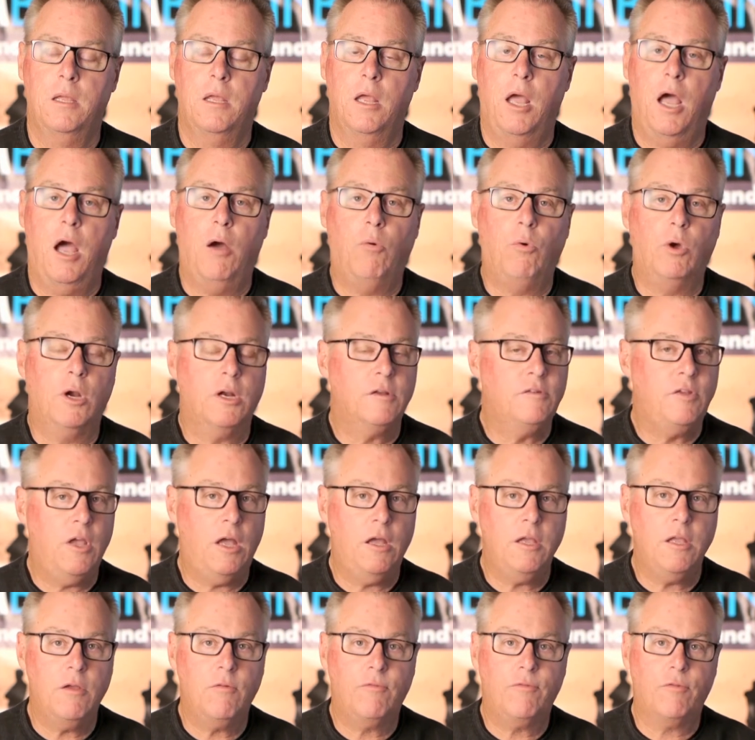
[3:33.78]
I want to tell
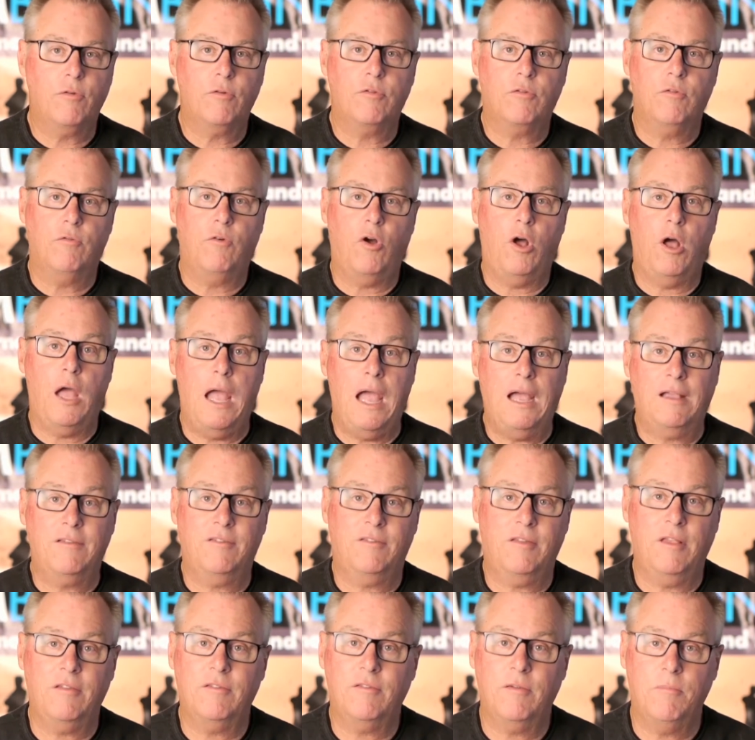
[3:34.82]
you, first of all,
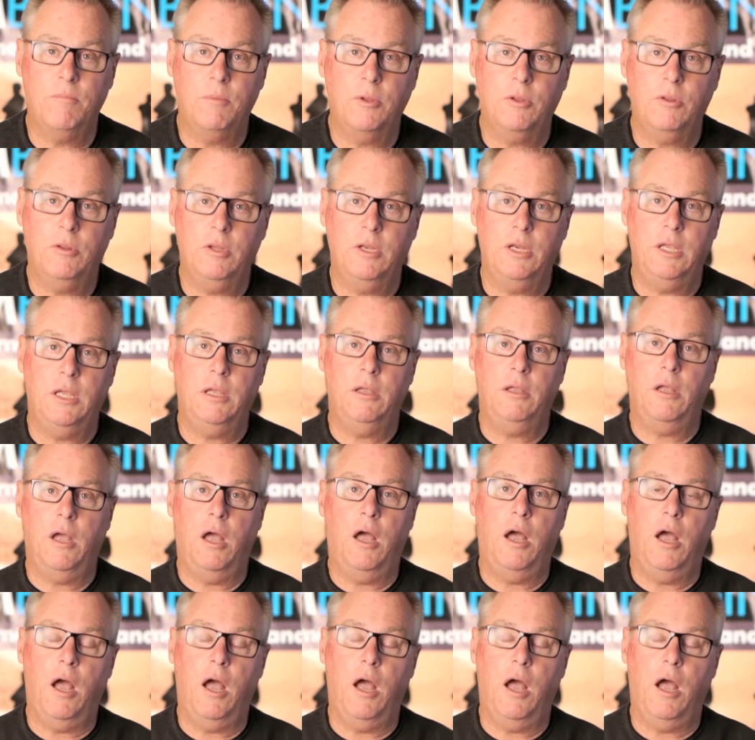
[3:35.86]
accessibility.